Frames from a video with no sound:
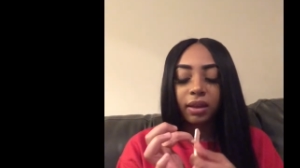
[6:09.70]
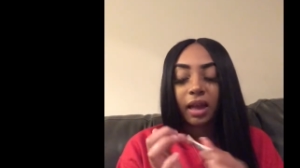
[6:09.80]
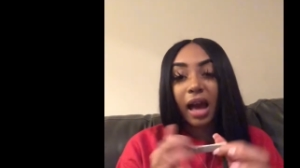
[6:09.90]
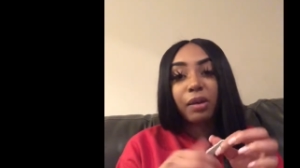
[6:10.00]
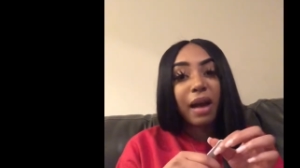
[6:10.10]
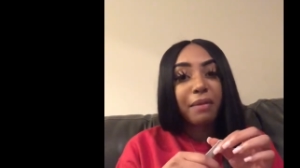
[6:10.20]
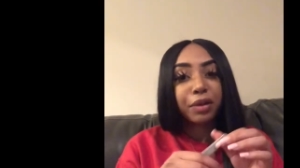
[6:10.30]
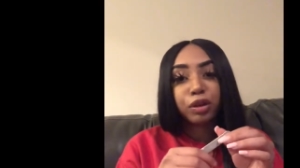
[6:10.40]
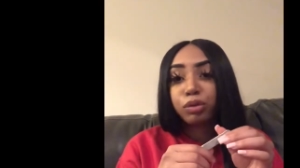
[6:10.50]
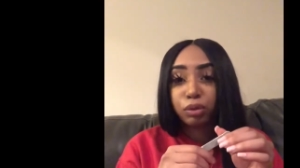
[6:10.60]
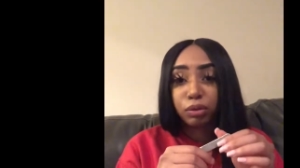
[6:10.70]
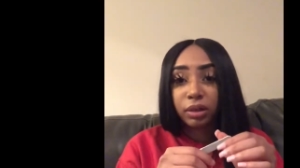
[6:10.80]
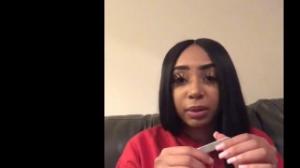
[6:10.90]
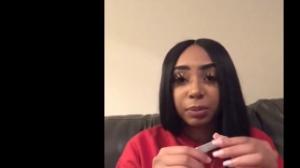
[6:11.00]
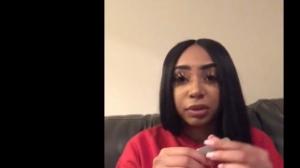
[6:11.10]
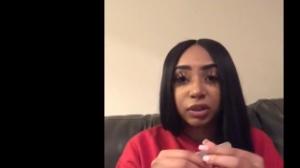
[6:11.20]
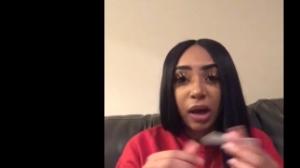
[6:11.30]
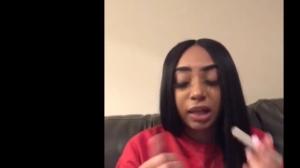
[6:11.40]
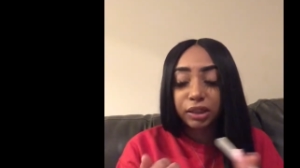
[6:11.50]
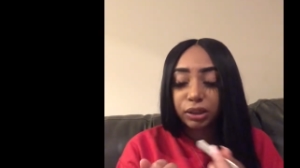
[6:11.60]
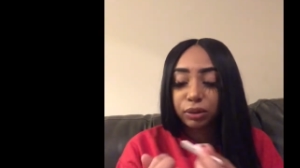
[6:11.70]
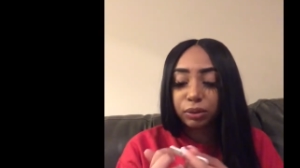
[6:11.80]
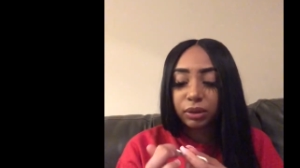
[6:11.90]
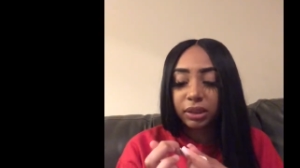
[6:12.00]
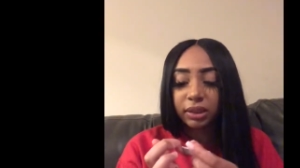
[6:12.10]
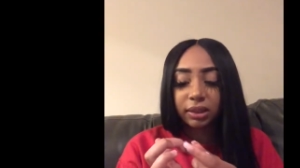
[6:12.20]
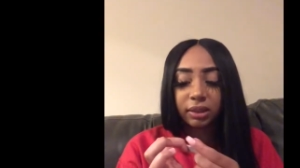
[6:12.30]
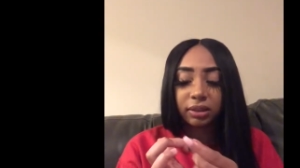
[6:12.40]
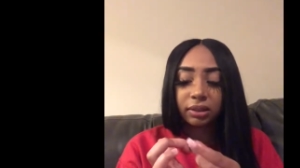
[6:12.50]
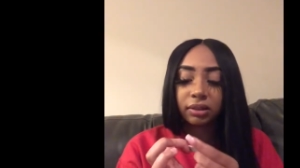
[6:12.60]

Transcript: I don't have a cuticle clipper, so I just use this to